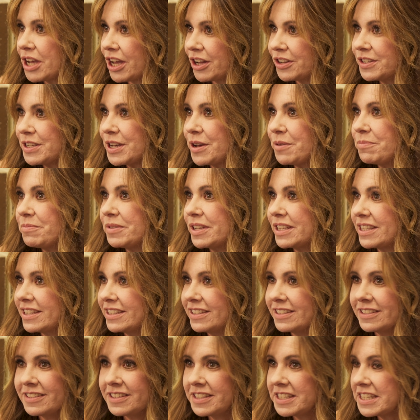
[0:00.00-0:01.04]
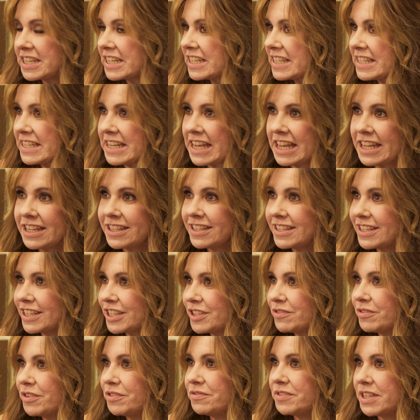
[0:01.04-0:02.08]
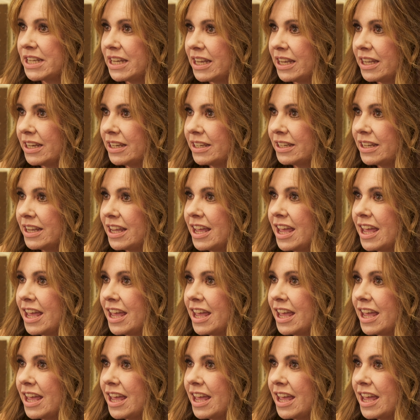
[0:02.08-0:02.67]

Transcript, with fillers: child up at 6:10, 6:15,